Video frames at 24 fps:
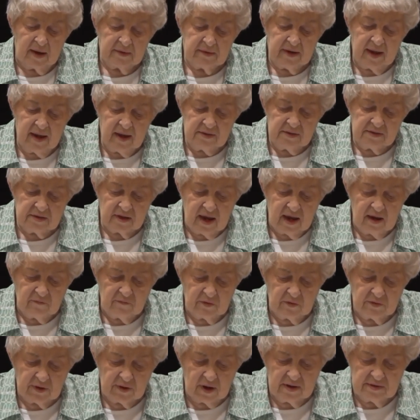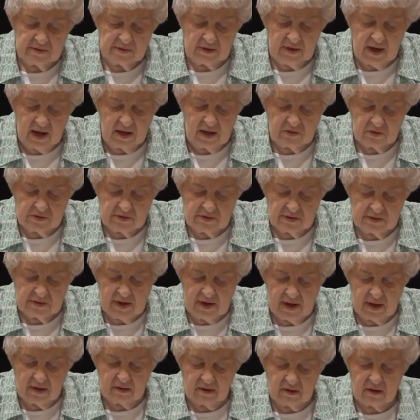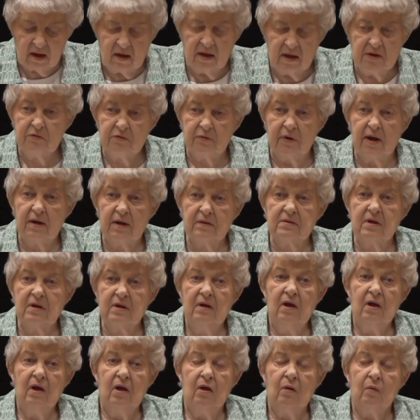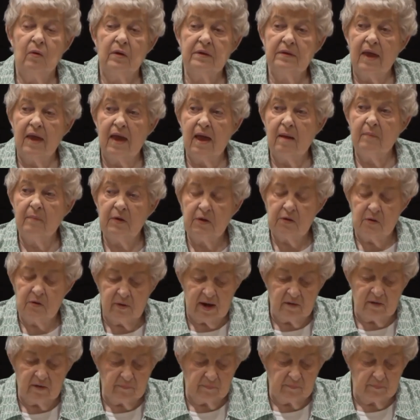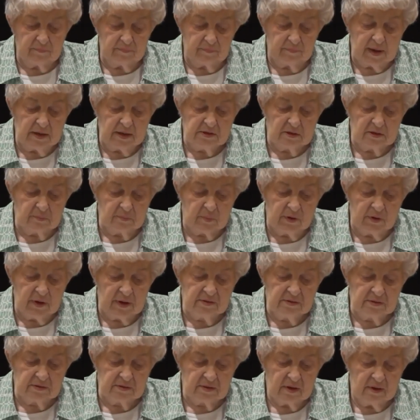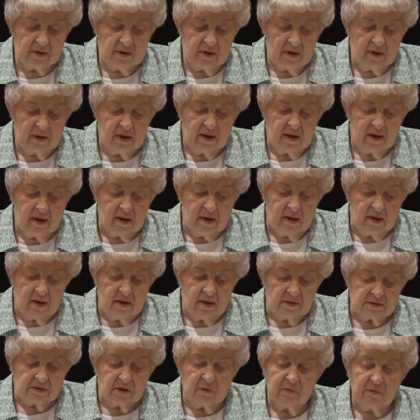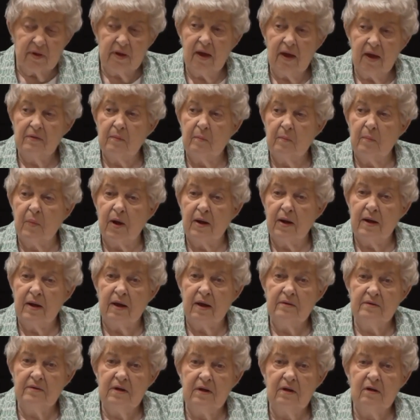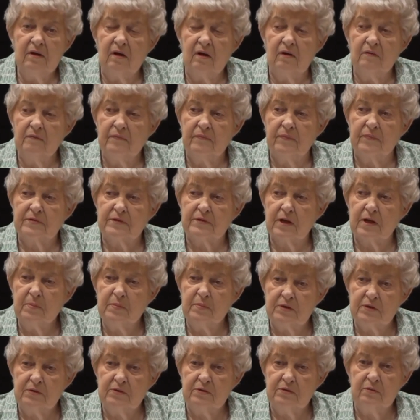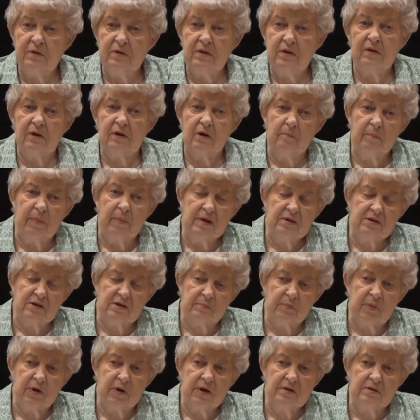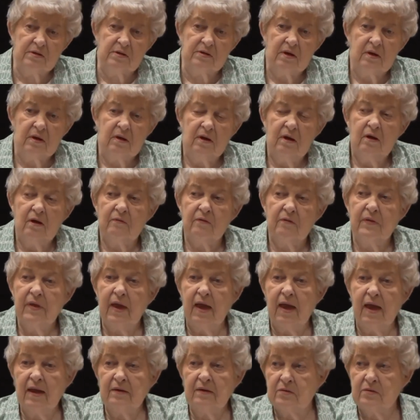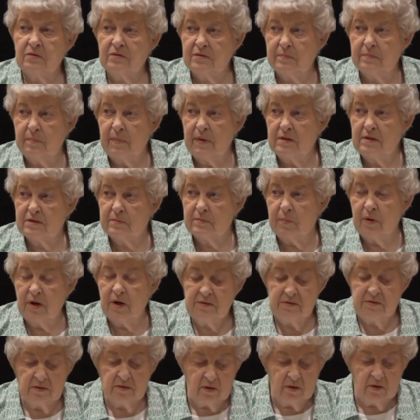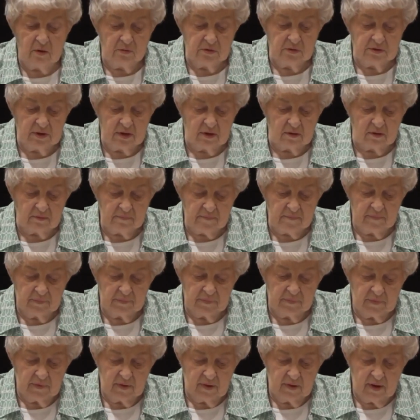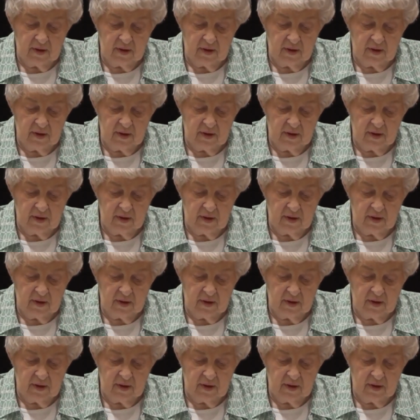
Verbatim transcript: My dad's advertising agency had a contract with Cabin Craft Bedspreads so they had the bright idea of substituting their bedspreads for the actors' bedspreads in the hotel.